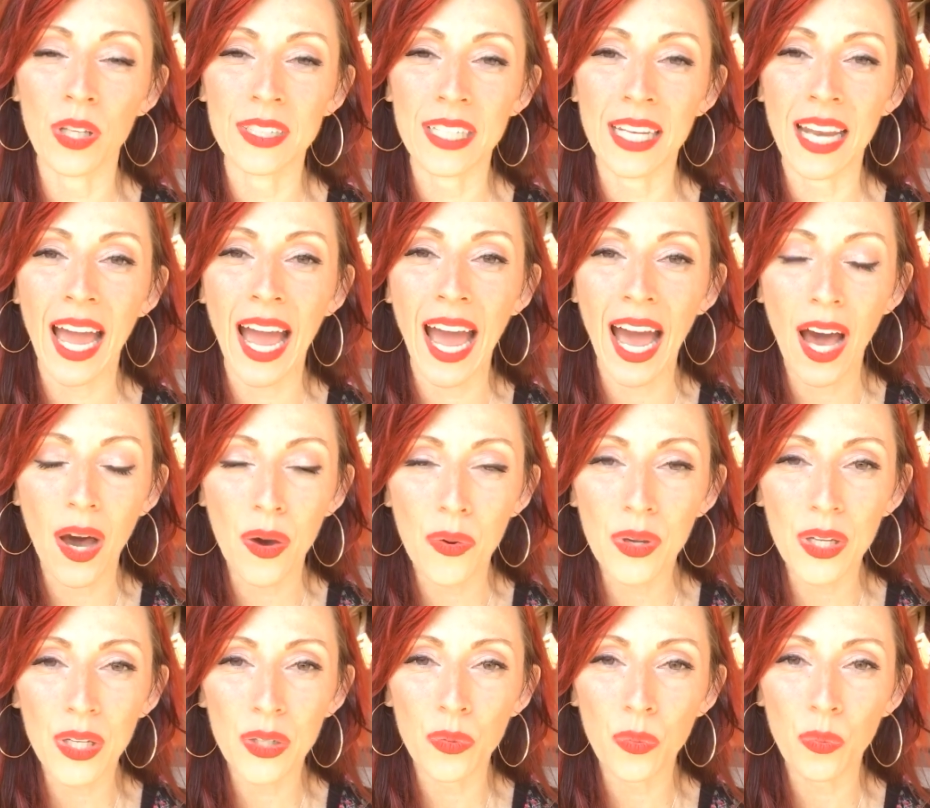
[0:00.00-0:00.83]
and how
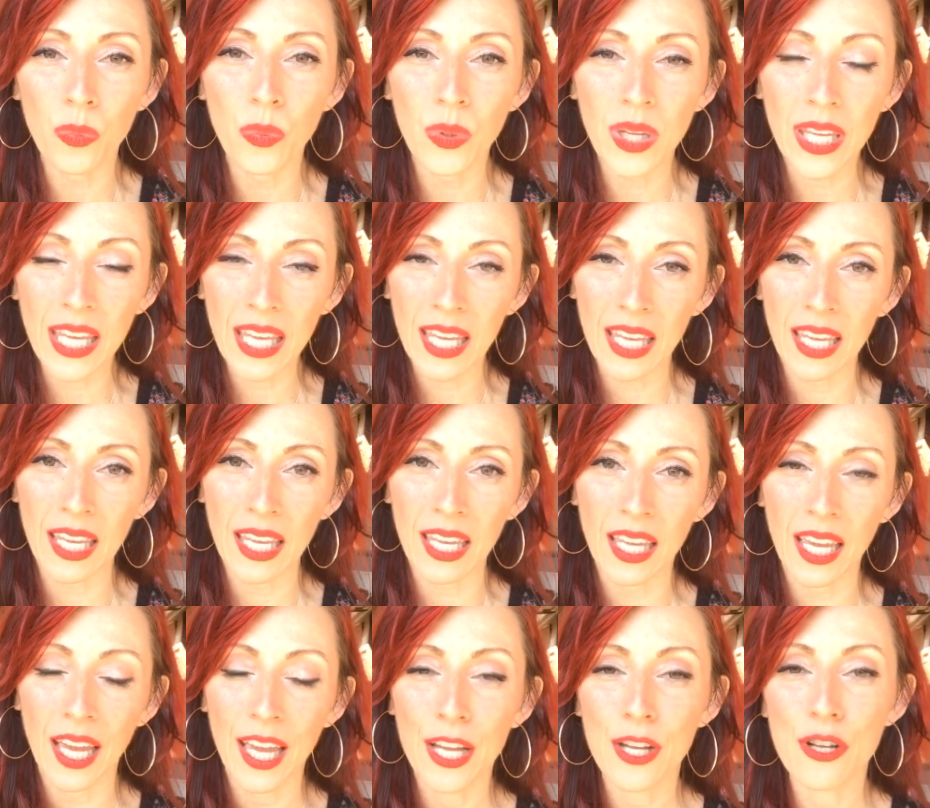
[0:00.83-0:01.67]
can we
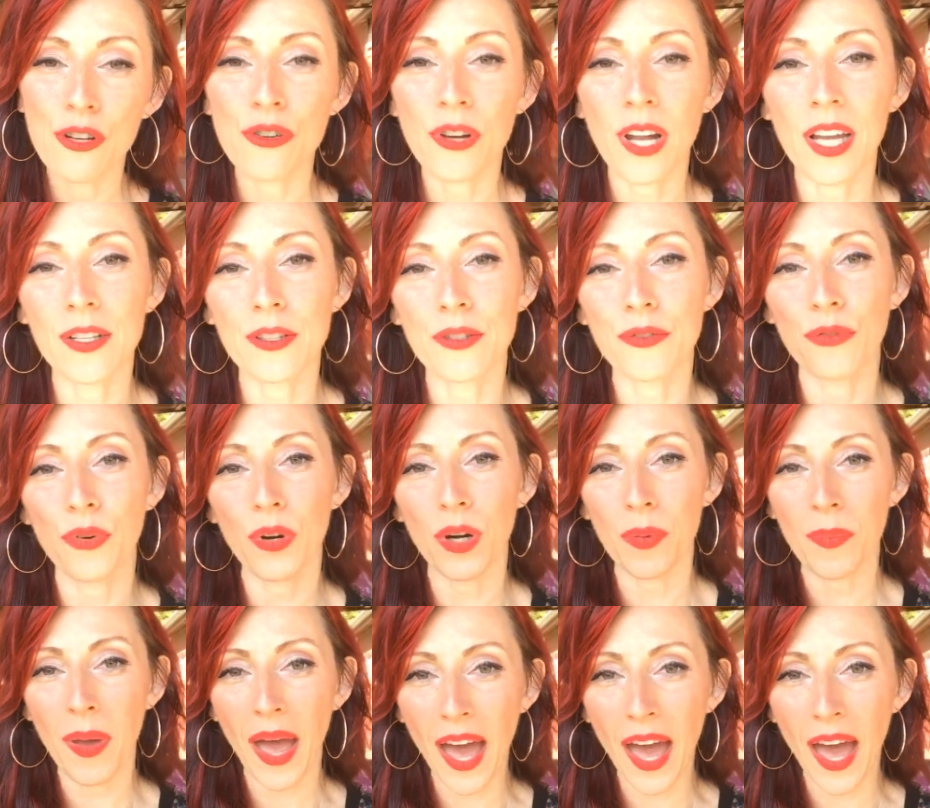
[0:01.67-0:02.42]
transform